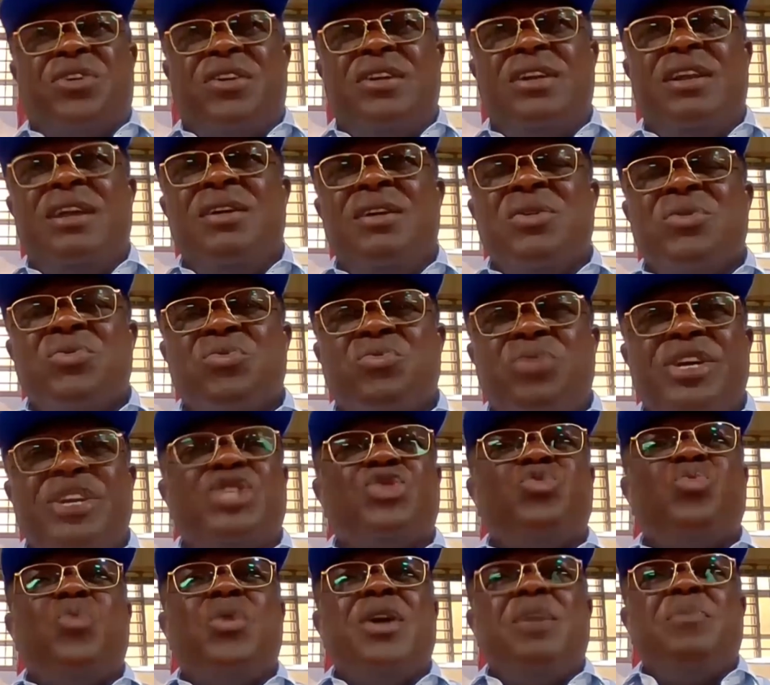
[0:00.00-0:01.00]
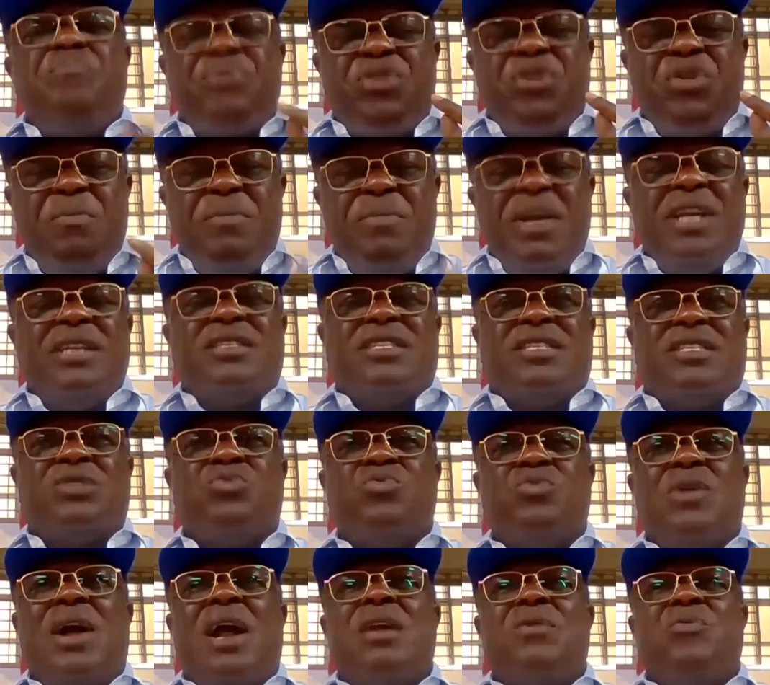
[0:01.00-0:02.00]
agitation, which we
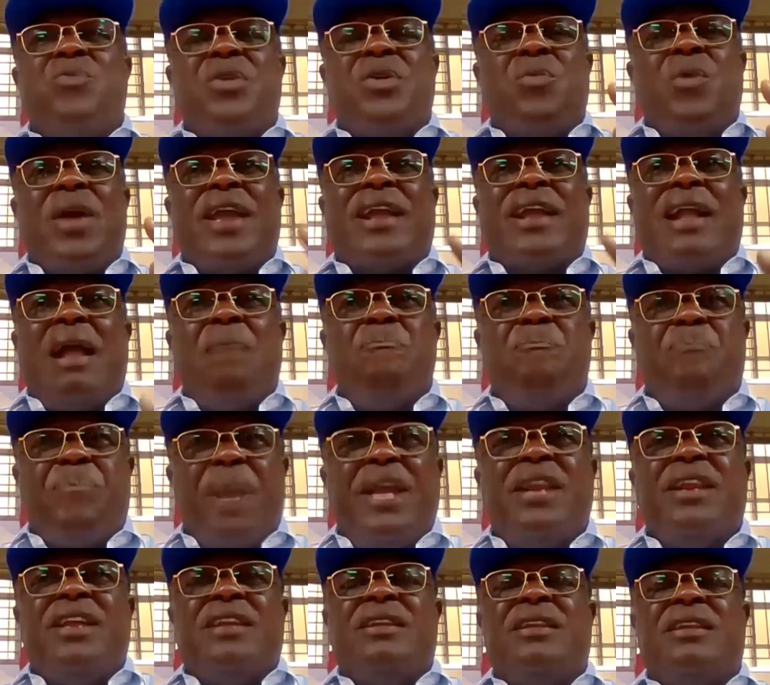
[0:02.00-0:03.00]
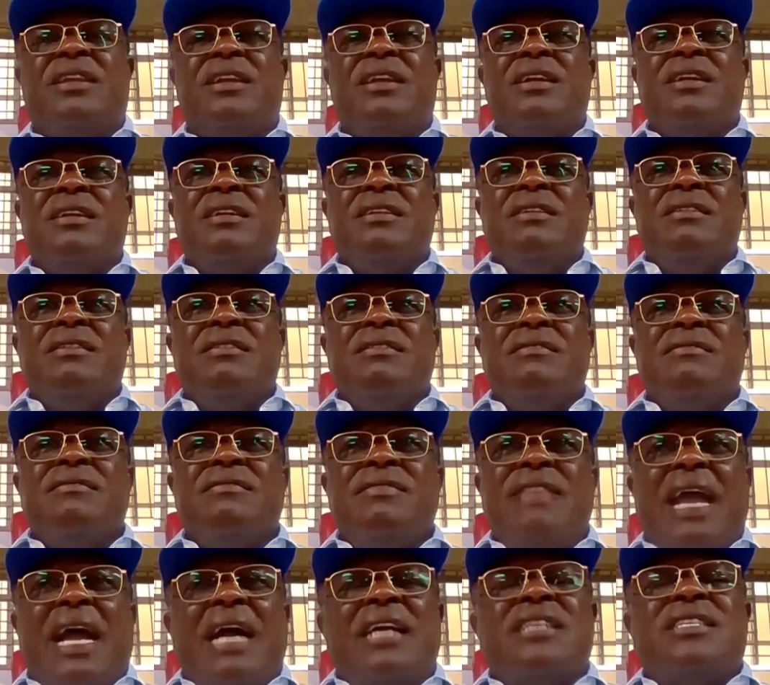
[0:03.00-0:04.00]
promised while we were campaigning,
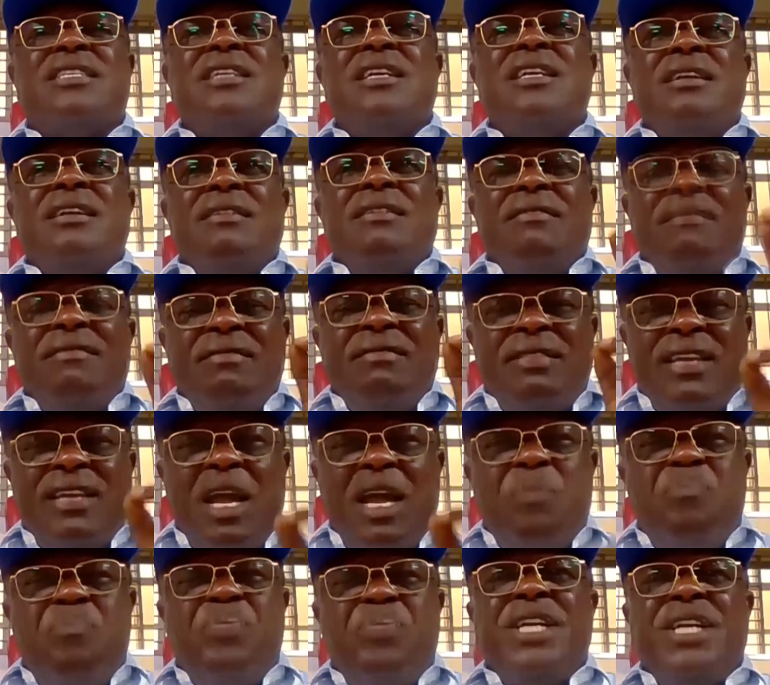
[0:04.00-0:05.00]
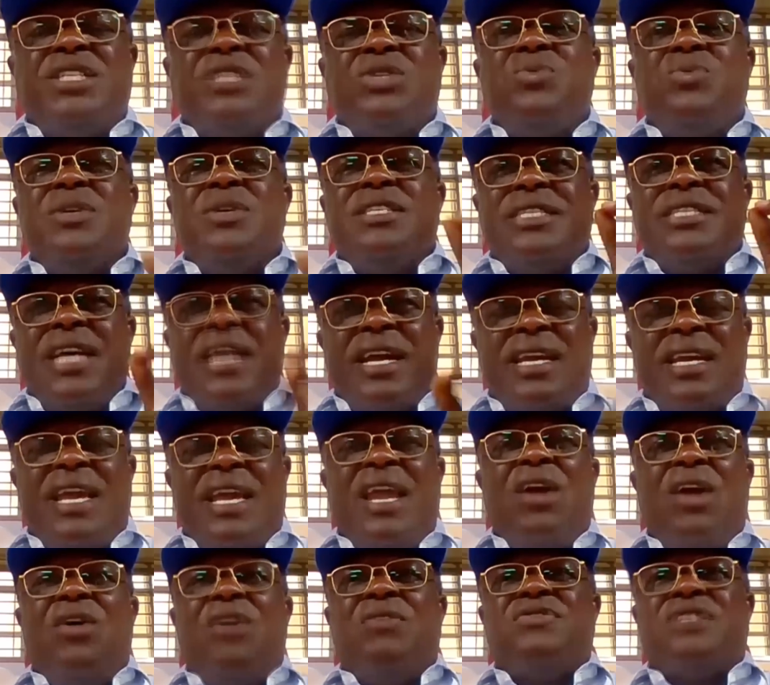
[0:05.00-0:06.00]
that the A P C
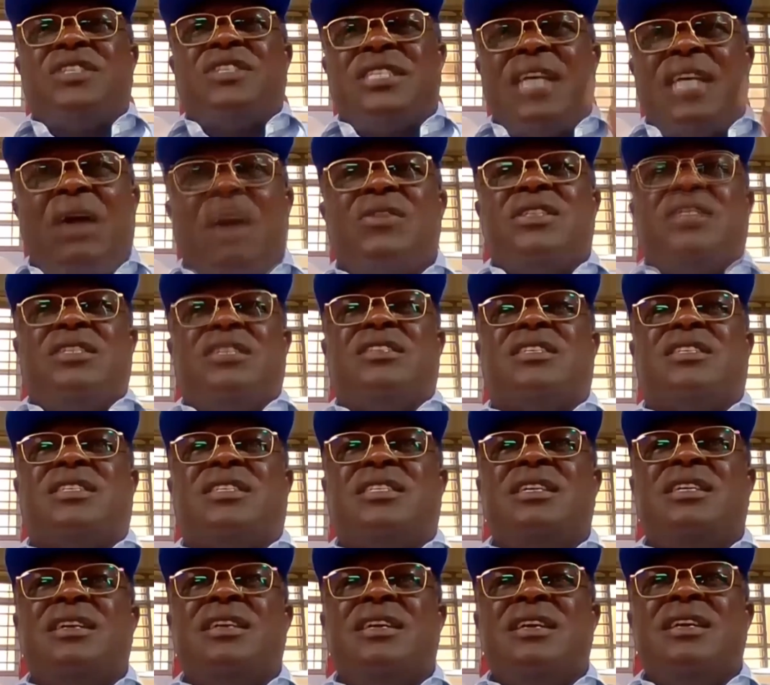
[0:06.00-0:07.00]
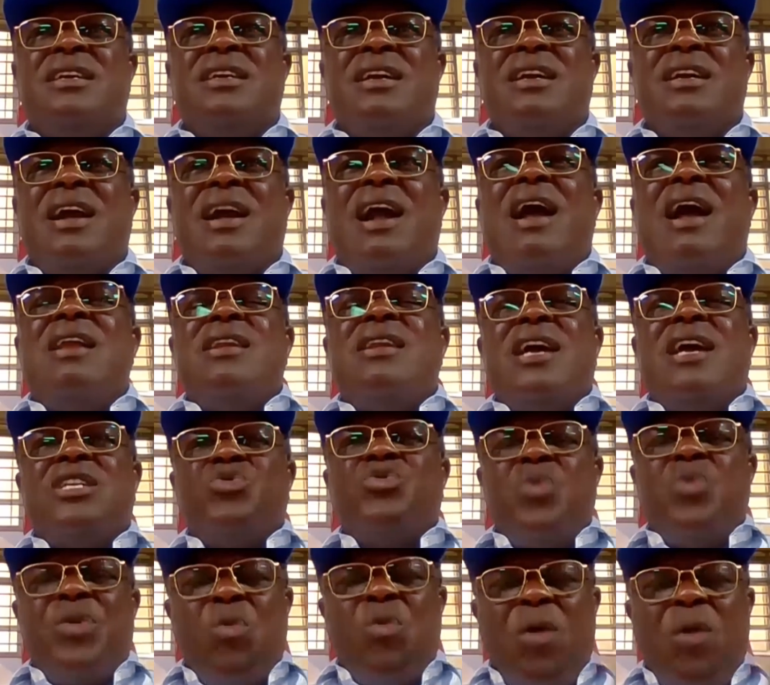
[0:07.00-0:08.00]
will take care of Southeast,
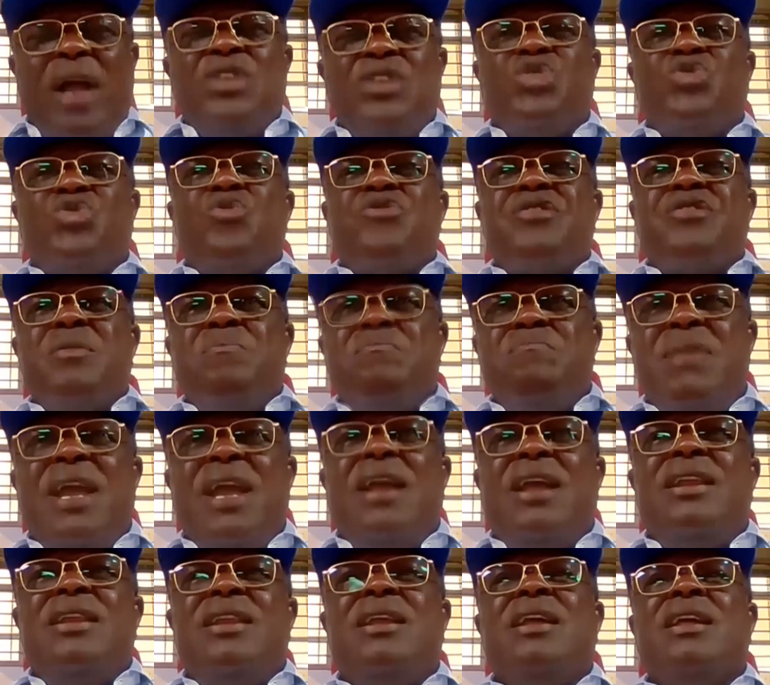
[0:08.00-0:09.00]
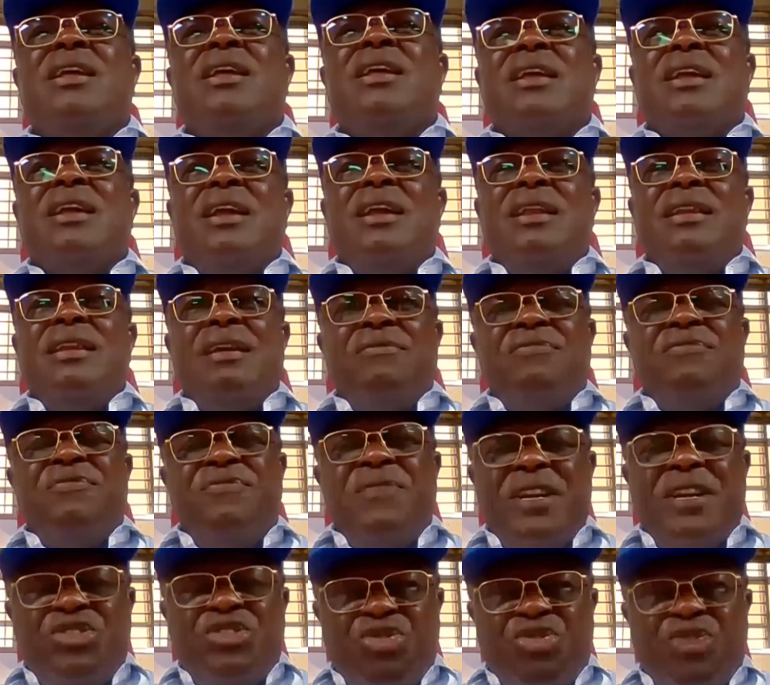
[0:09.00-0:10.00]
and that we want to remain
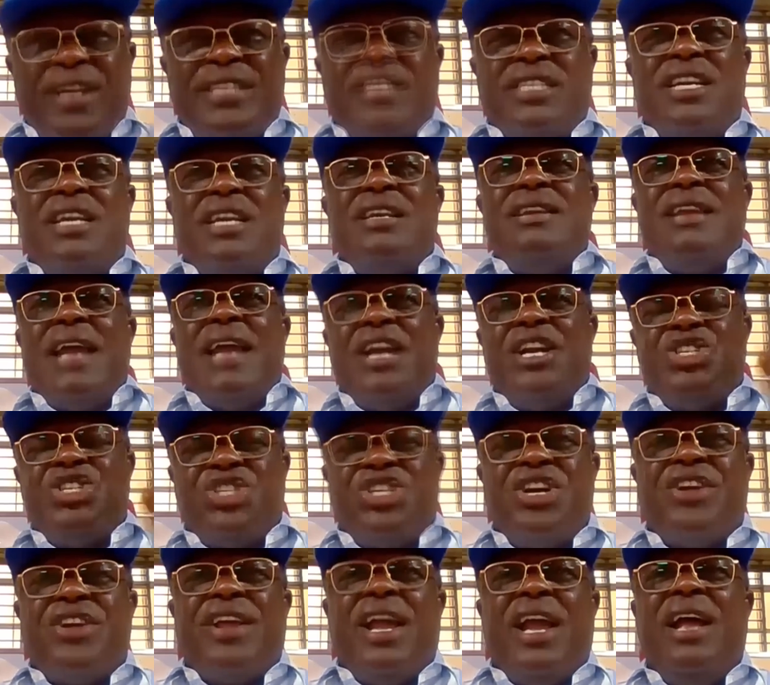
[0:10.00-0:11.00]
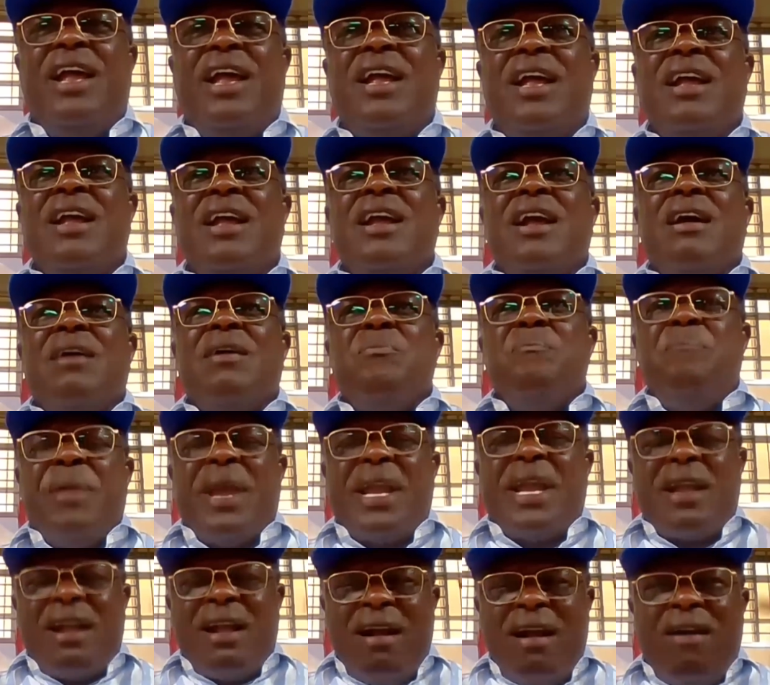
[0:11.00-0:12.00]
in a federating Nigeria
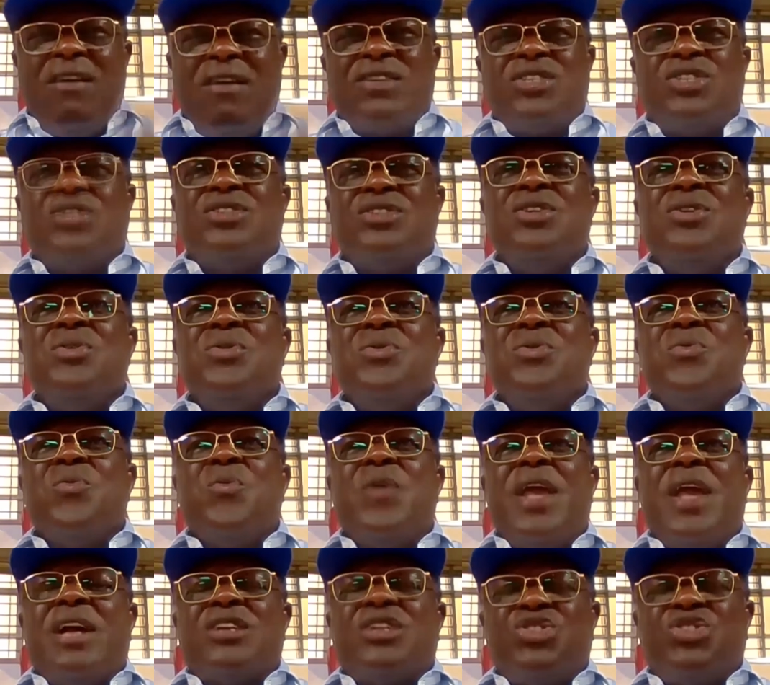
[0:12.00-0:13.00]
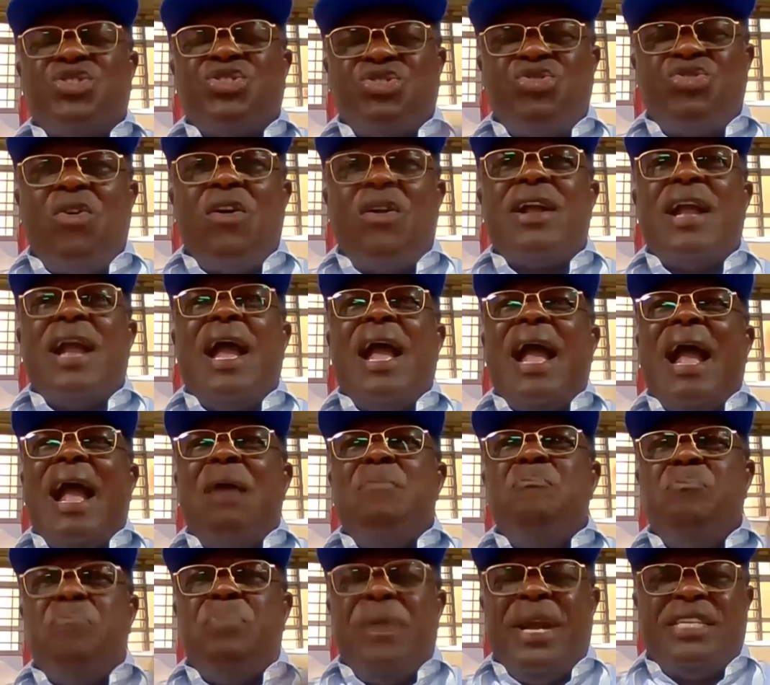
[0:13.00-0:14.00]
because we are
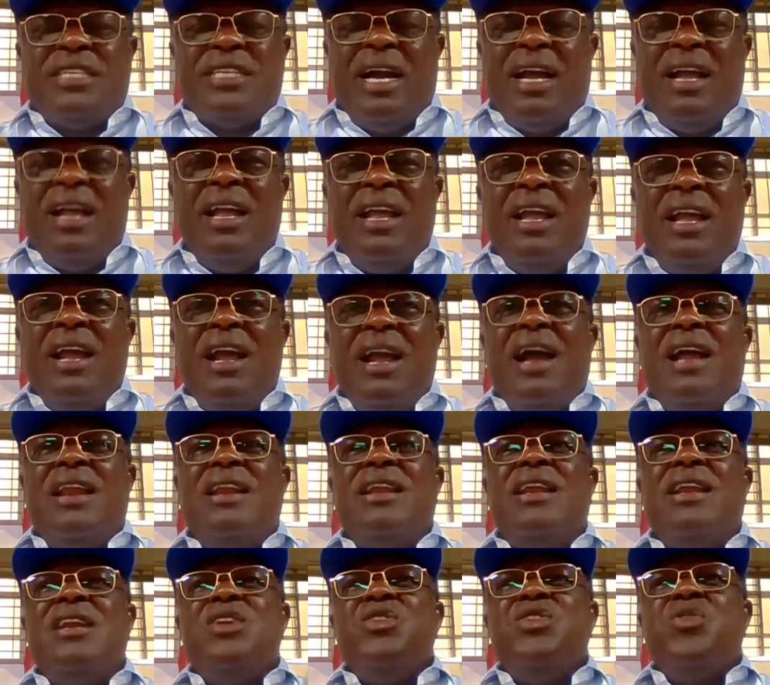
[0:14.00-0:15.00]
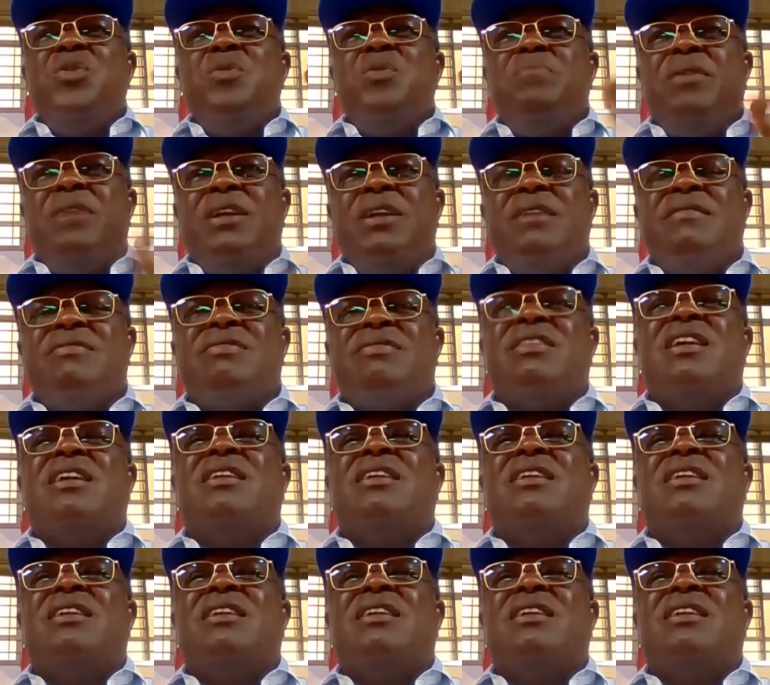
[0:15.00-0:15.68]
stronger and better. And let